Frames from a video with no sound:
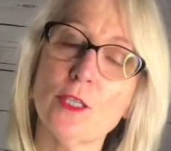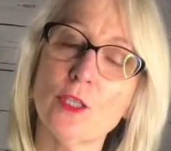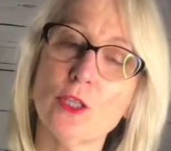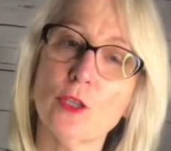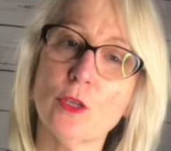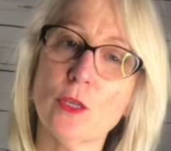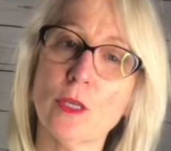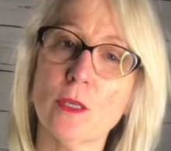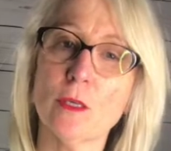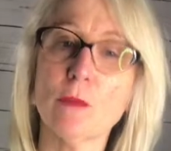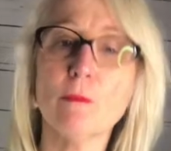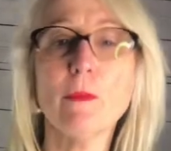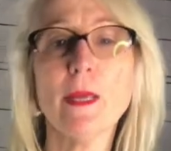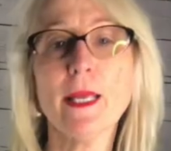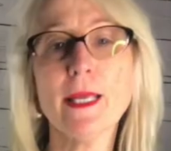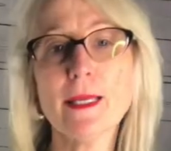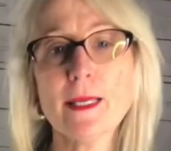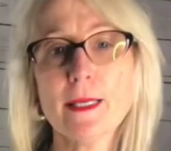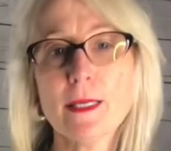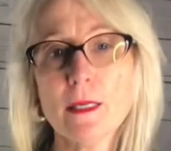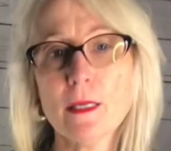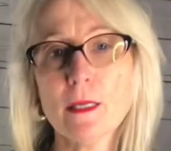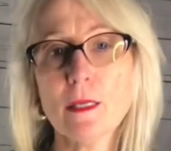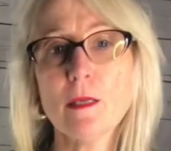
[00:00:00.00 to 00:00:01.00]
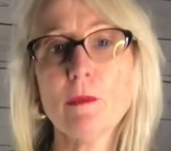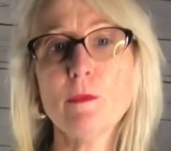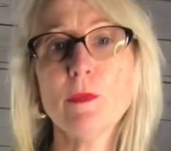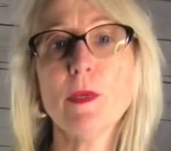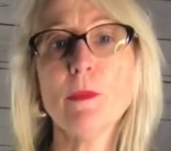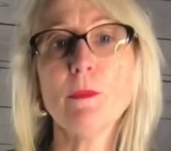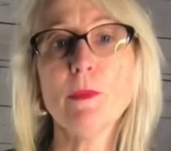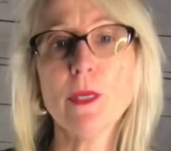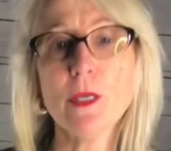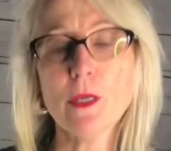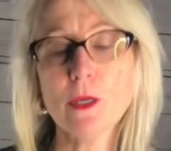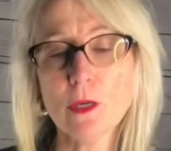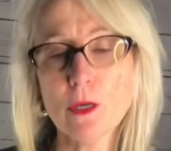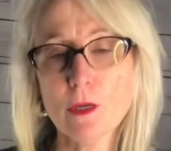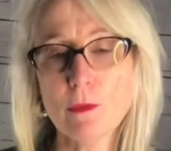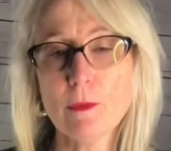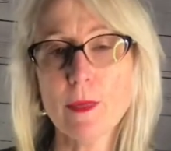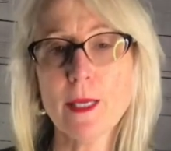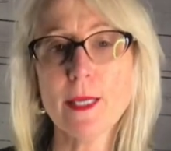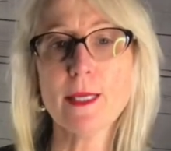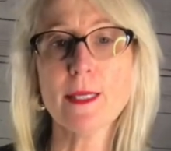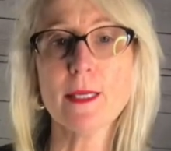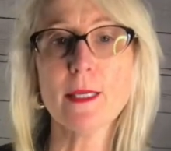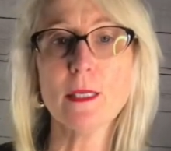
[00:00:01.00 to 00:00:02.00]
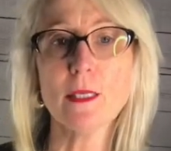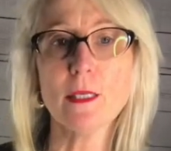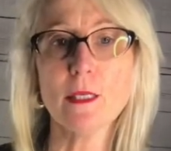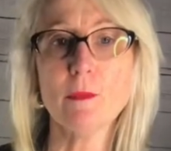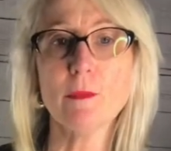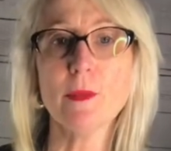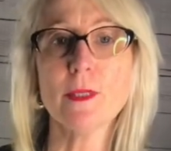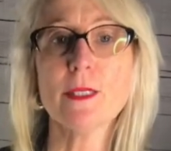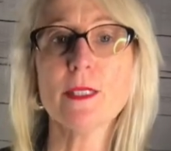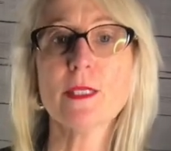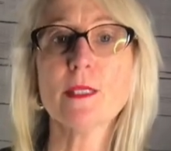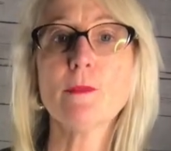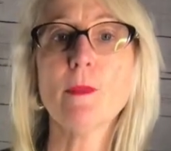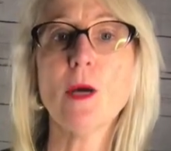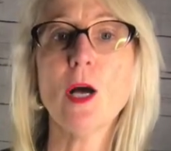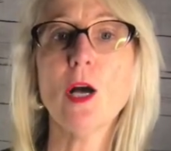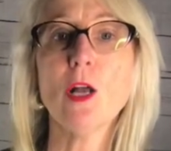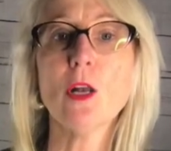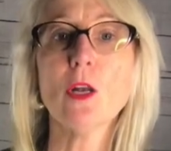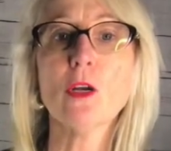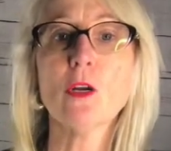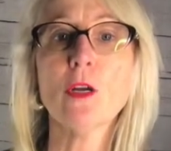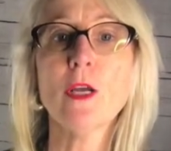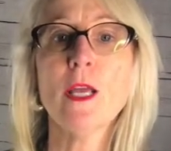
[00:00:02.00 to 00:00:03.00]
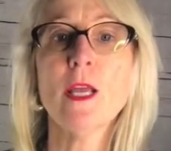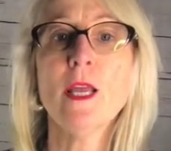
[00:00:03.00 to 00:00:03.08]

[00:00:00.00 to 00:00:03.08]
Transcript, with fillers: You can make it a little bit bigger, make it a little bit smaller.